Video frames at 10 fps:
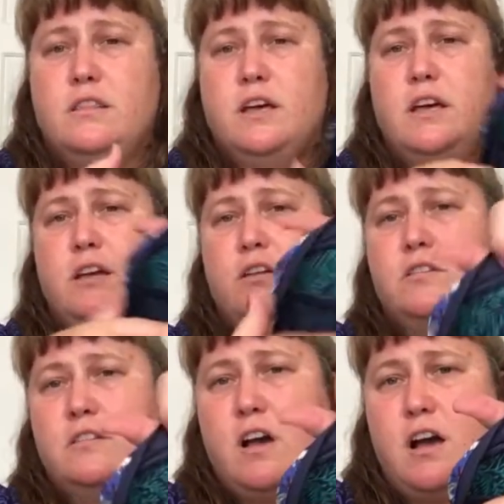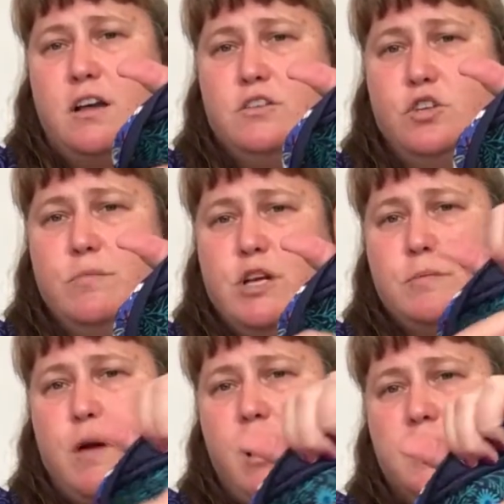Then it's got two
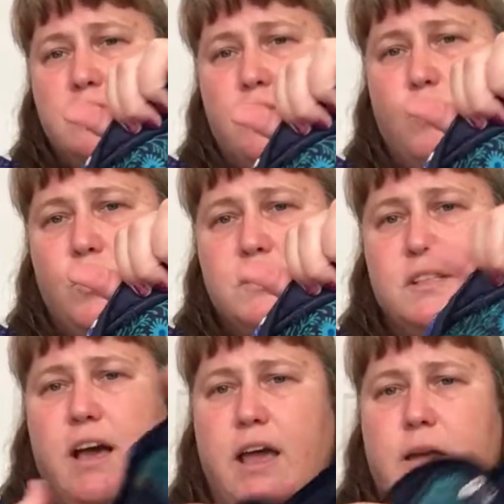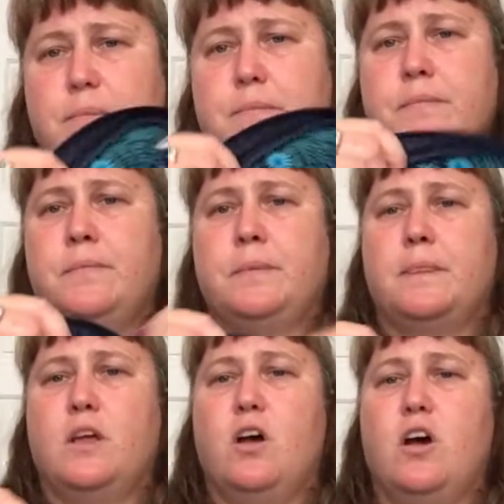mesh pockets on one side.
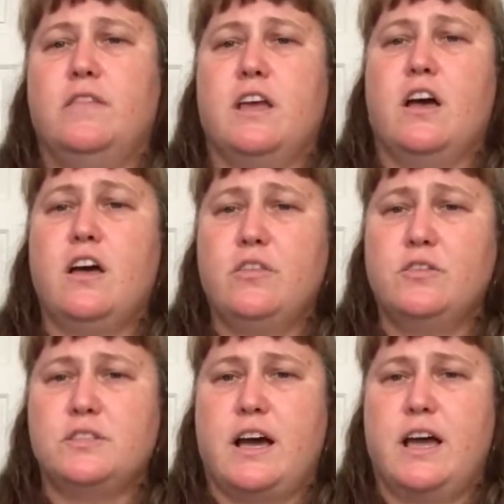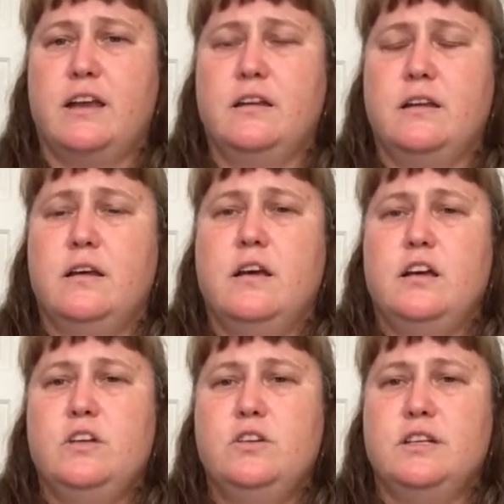On the other side,
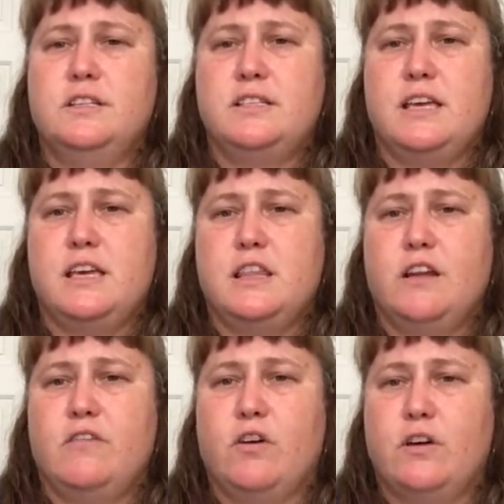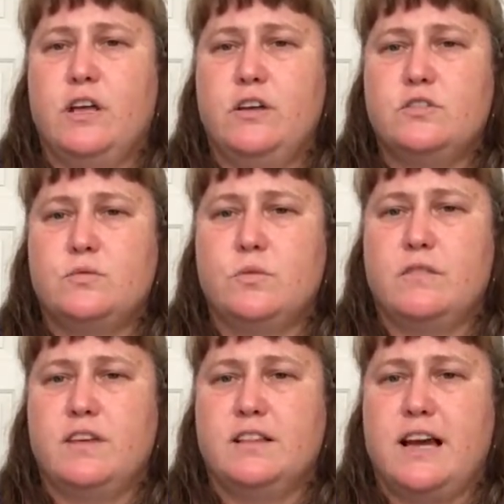you can see that I've already used one
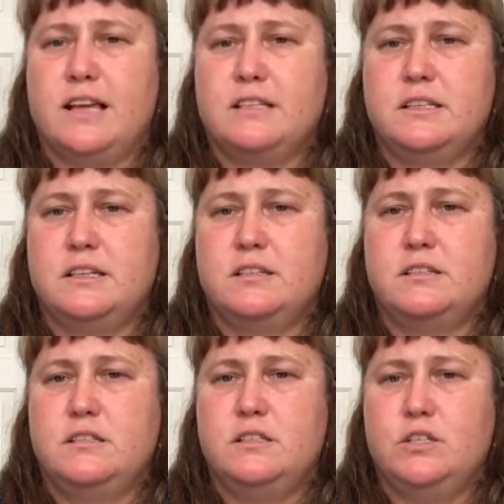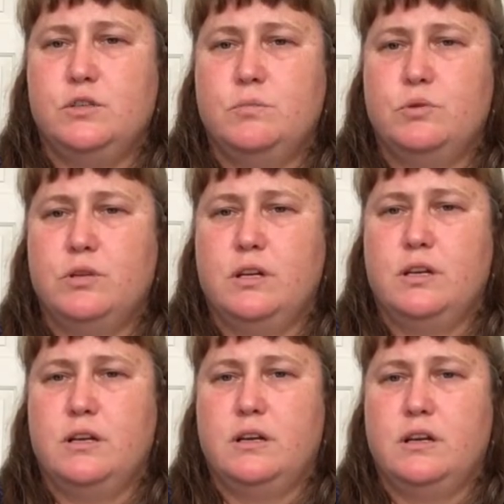of the elastics to put
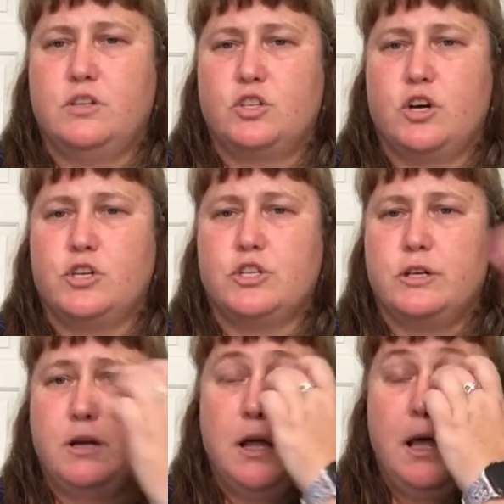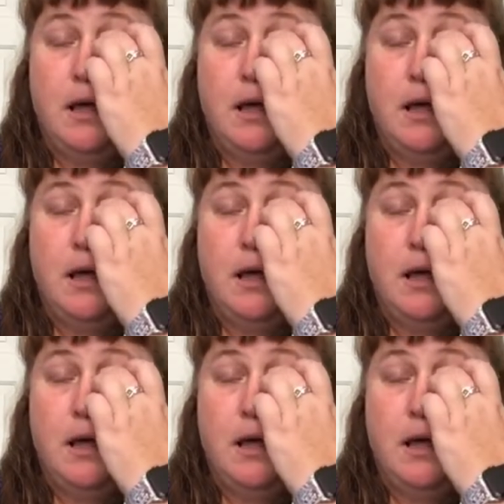a charger.